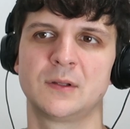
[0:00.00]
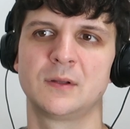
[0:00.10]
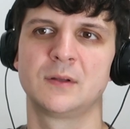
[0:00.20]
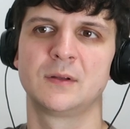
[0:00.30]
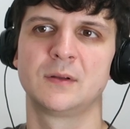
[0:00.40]

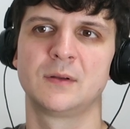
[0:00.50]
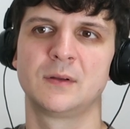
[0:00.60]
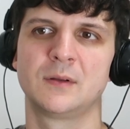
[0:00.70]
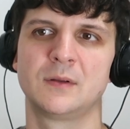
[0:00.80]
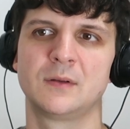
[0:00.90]

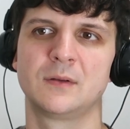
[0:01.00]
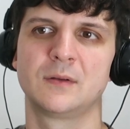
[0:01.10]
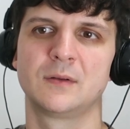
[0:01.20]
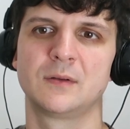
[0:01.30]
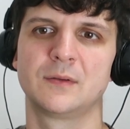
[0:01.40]

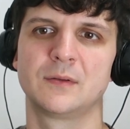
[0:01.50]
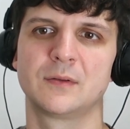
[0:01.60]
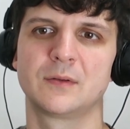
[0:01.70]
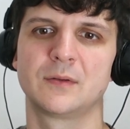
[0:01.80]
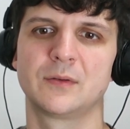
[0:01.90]

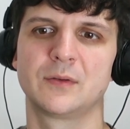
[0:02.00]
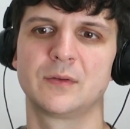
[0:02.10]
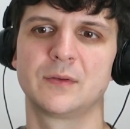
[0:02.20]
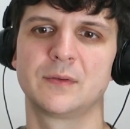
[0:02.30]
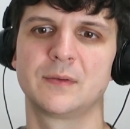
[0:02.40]
No one is speaking in this clip.